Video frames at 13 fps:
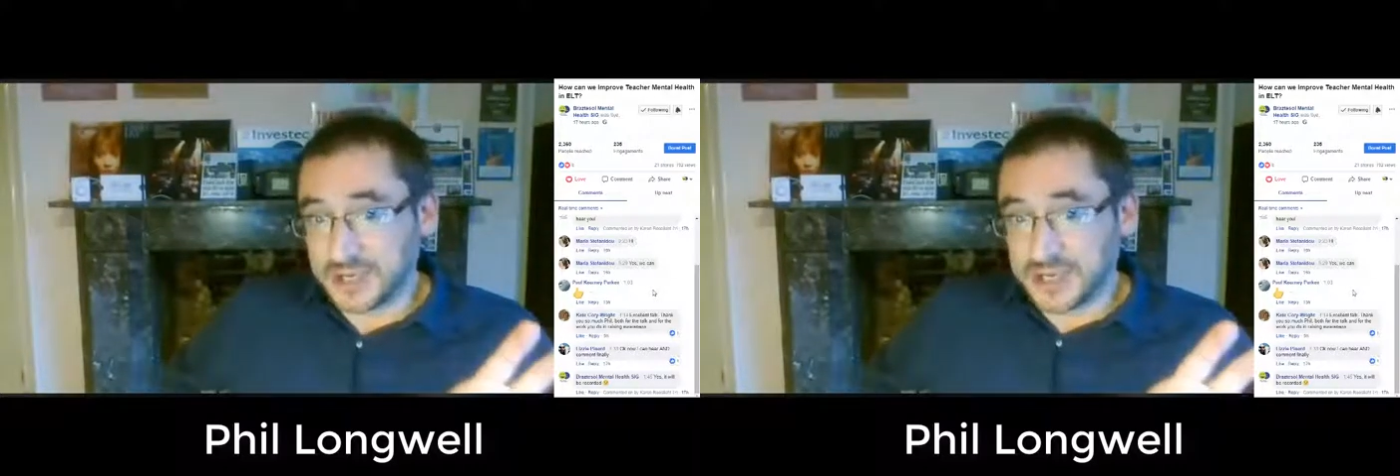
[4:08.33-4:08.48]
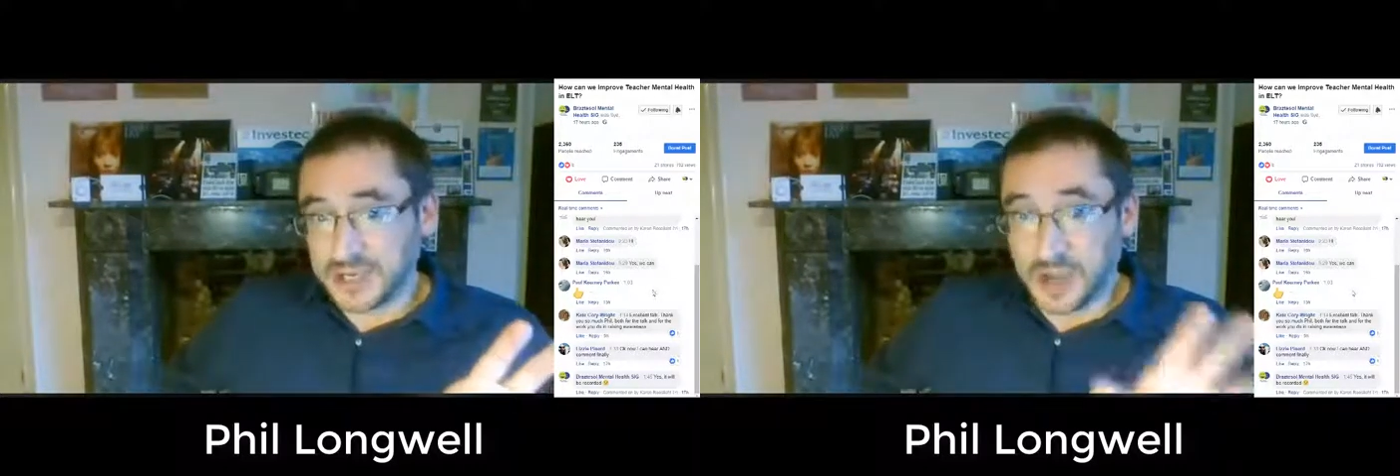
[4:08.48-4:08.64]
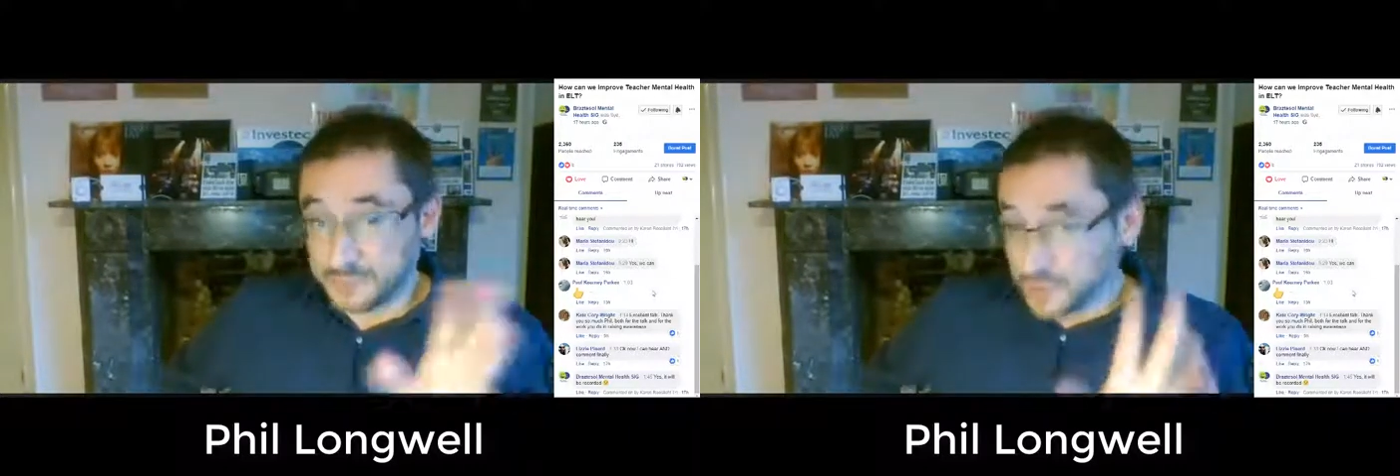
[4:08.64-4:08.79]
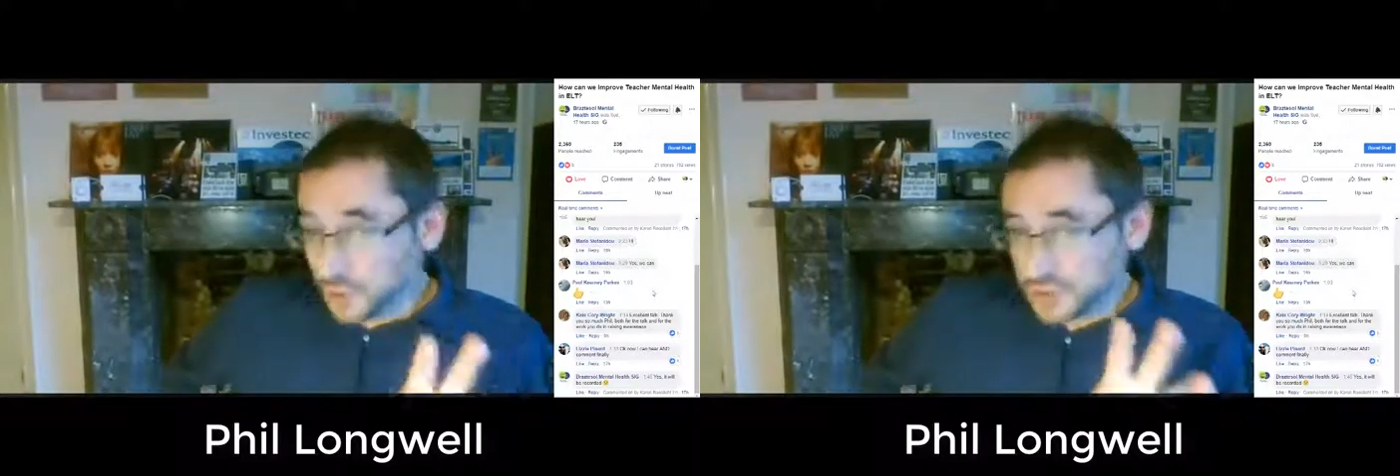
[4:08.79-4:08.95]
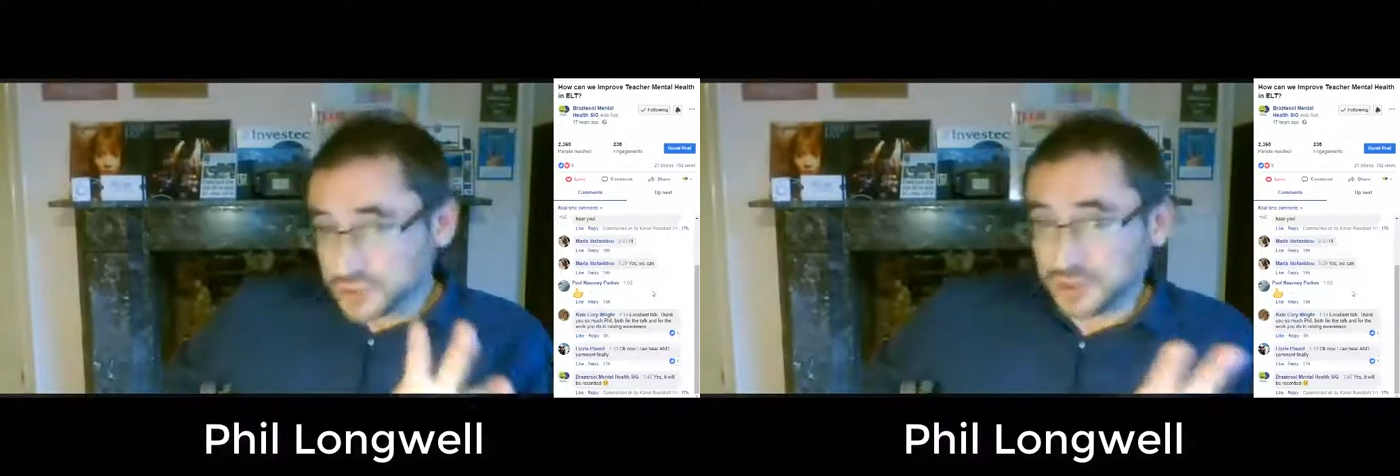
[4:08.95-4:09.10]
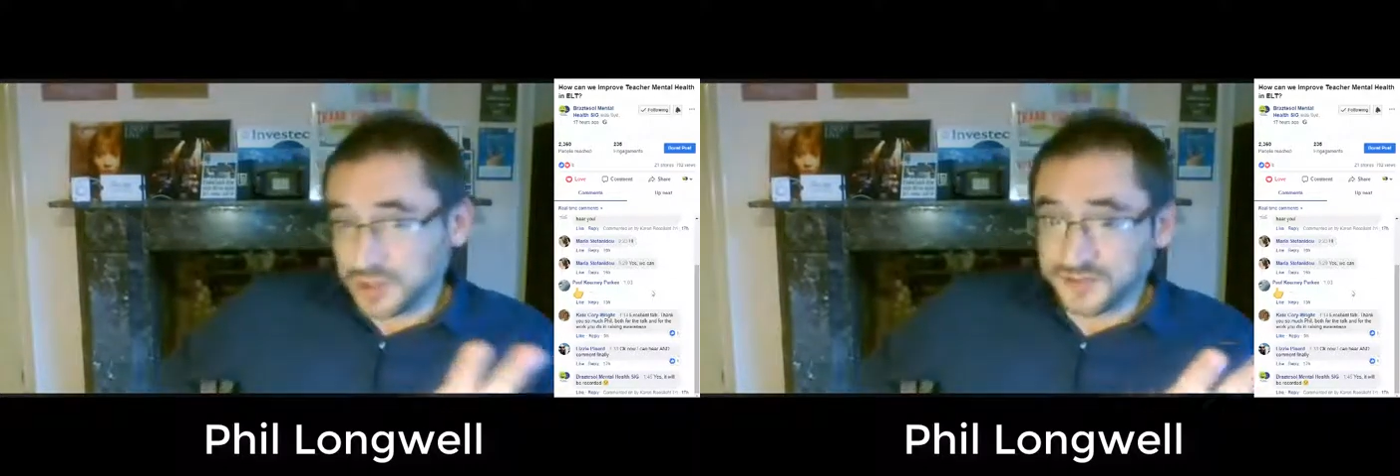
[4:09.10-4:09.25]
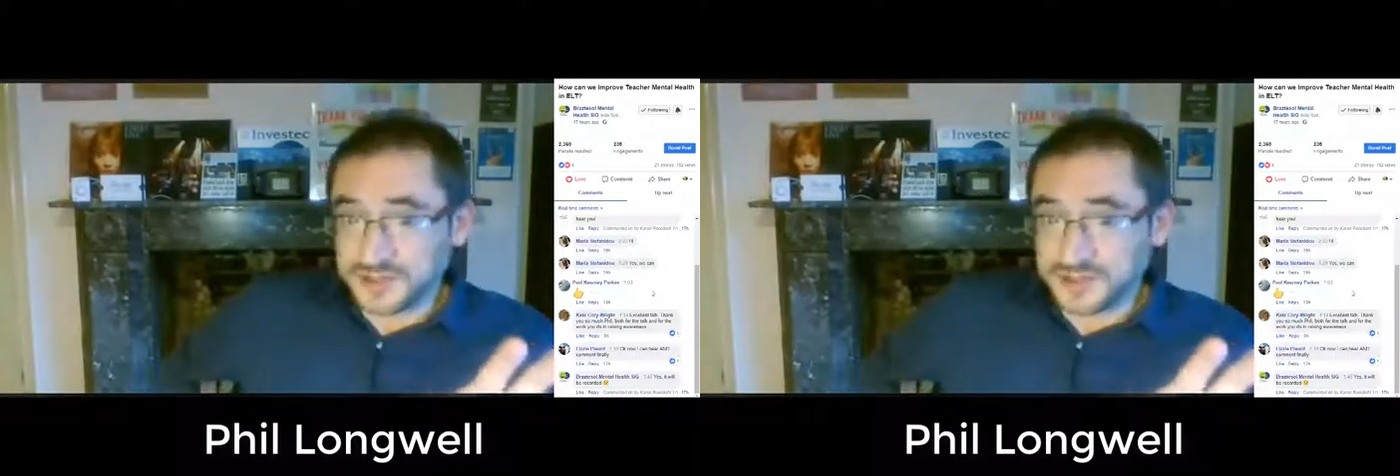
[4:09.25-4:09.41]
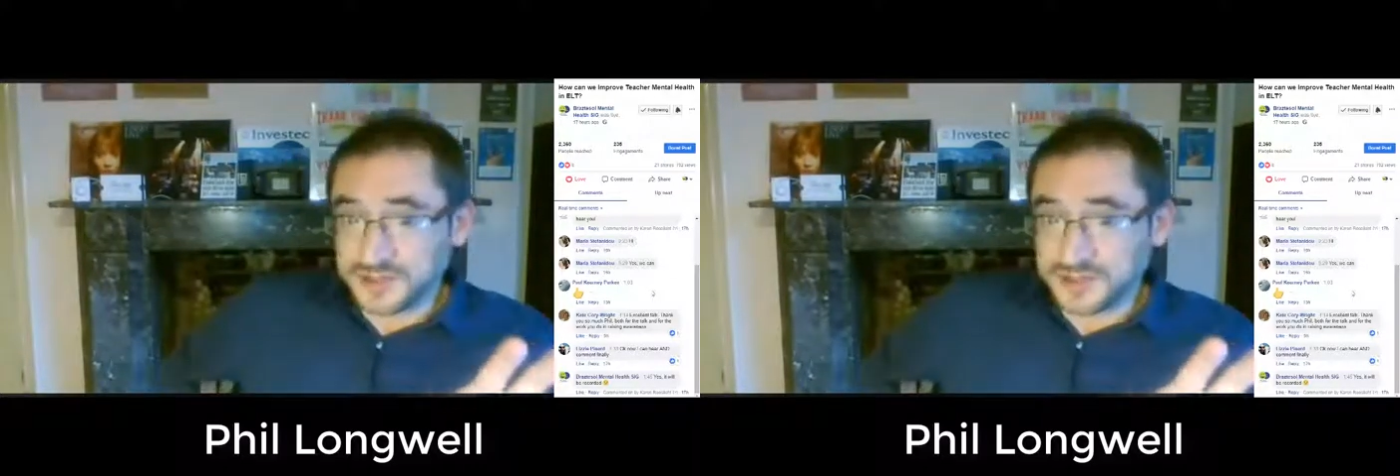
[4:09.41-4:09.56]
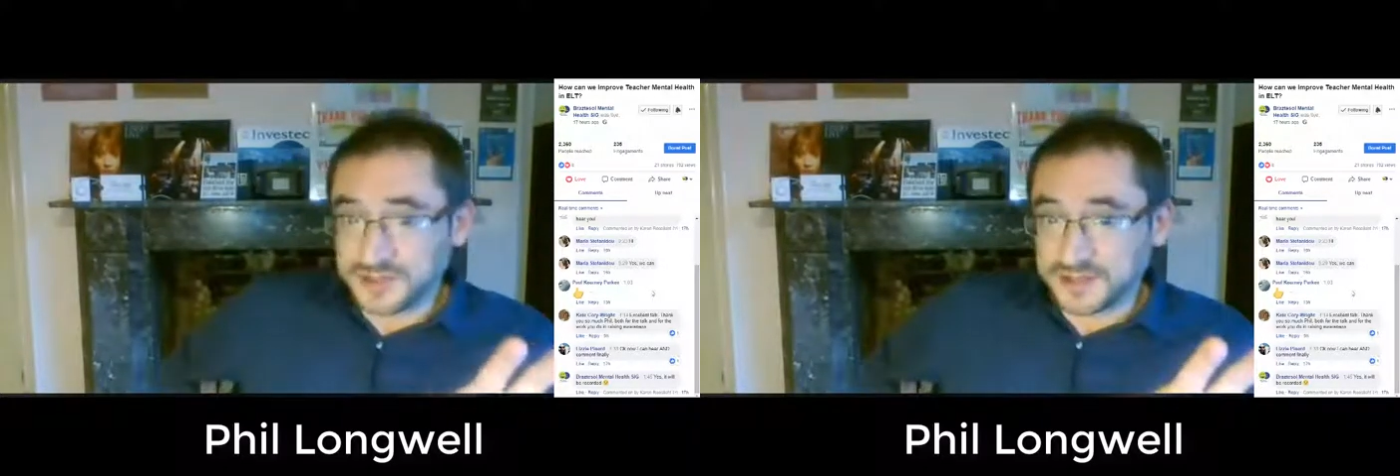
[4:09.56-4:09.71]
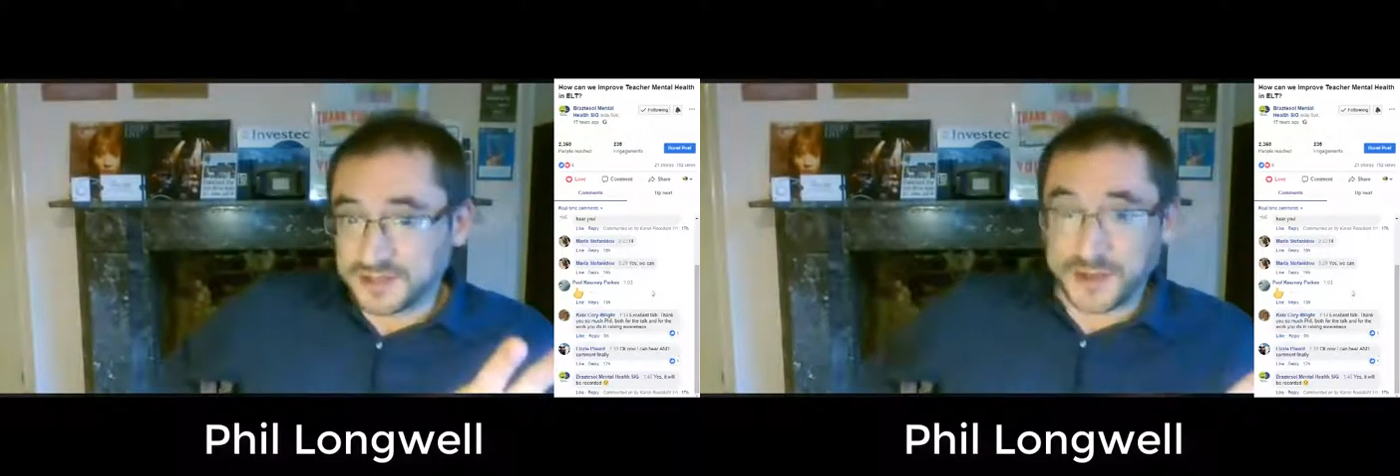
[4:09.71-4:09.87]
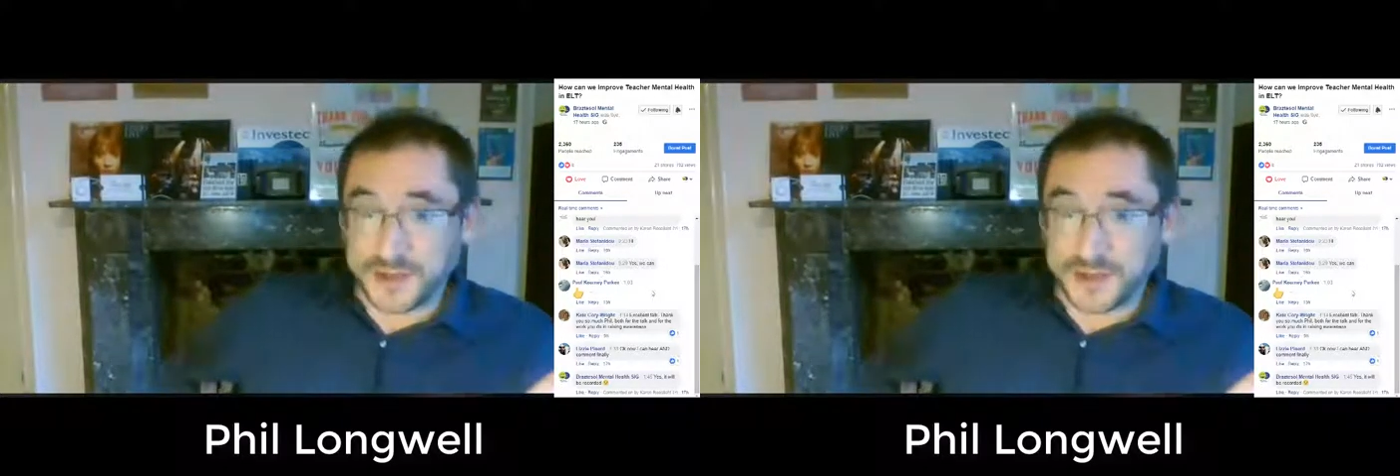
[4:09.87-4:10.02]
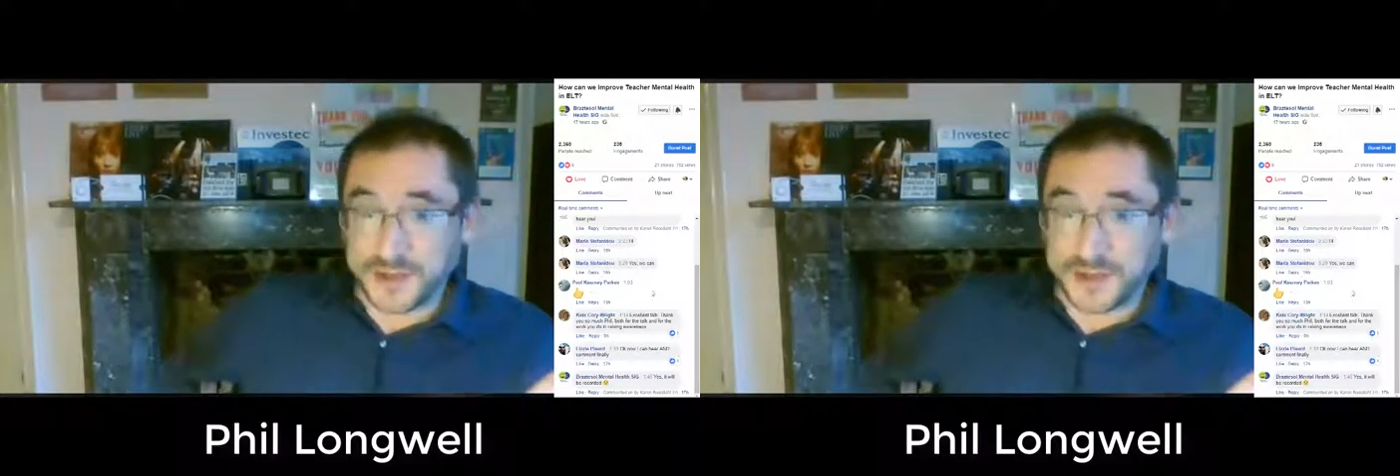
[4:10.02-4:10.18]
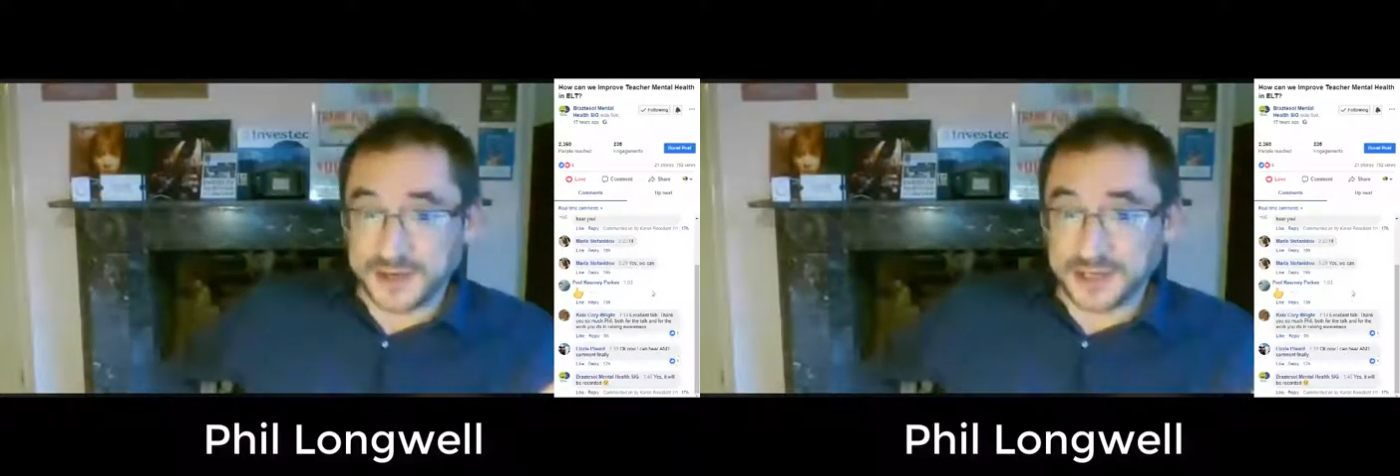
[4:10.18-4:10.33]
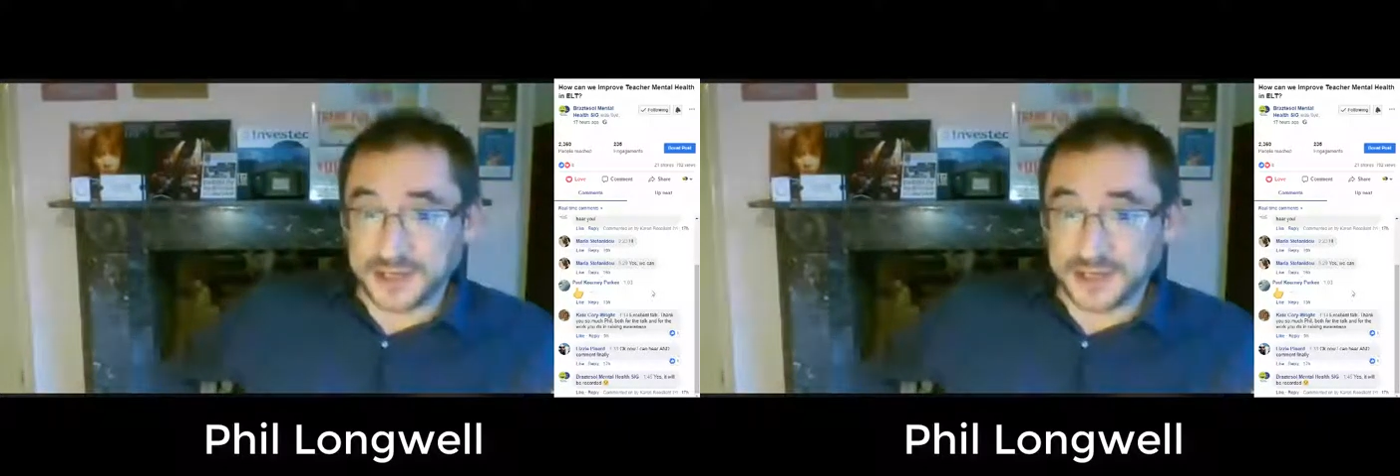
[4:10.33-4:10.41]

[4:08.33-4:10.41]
I'm not qualified to talk about it,